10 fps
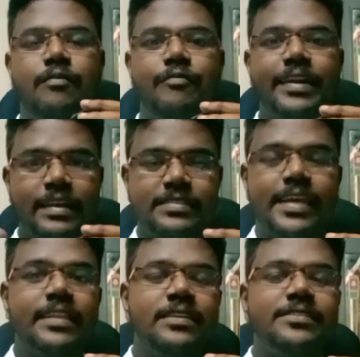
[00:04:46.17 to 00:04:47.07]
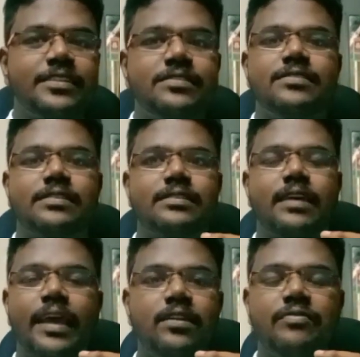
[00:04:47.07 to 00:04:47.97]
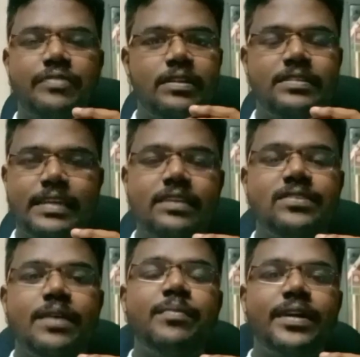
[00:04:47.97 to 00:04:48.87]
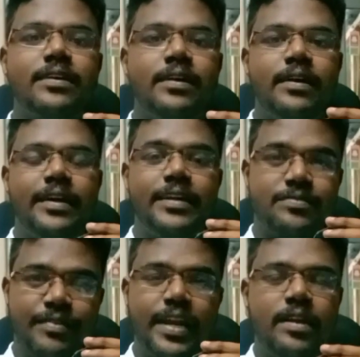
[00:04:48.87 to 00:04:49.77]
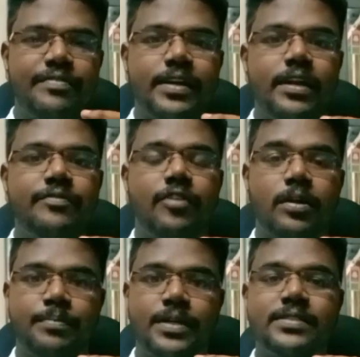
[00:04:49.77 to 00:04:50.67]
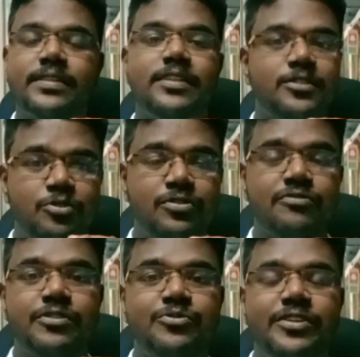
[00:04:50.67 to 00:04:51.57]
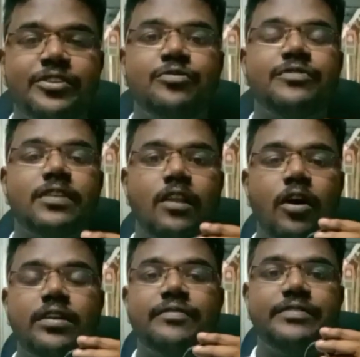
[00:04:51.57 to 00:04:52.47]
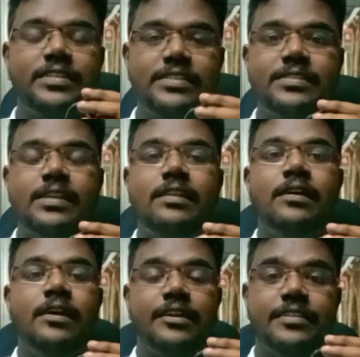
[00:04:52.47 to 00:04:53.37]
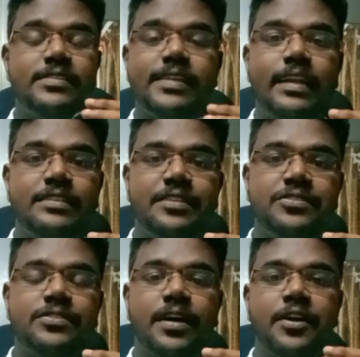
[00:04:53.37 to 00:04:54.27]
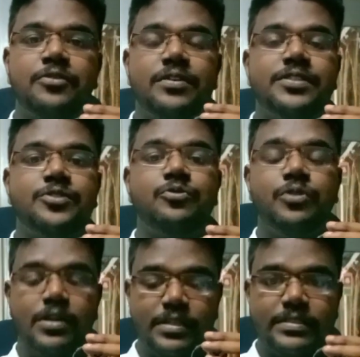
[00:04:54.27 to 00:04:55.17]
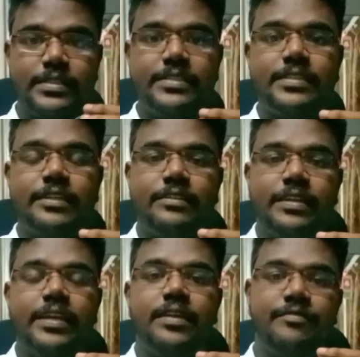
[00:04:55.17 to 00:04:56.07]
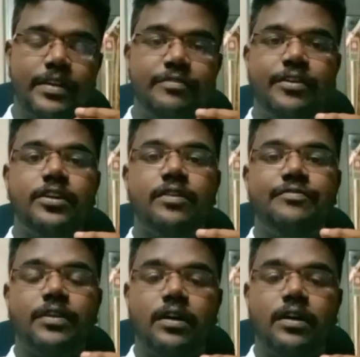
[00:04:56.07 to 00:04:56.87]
When I say this, it kind of feels easy, but it's very difficult for a person in 2022 with a lot of digitalization around us to sit and read in front of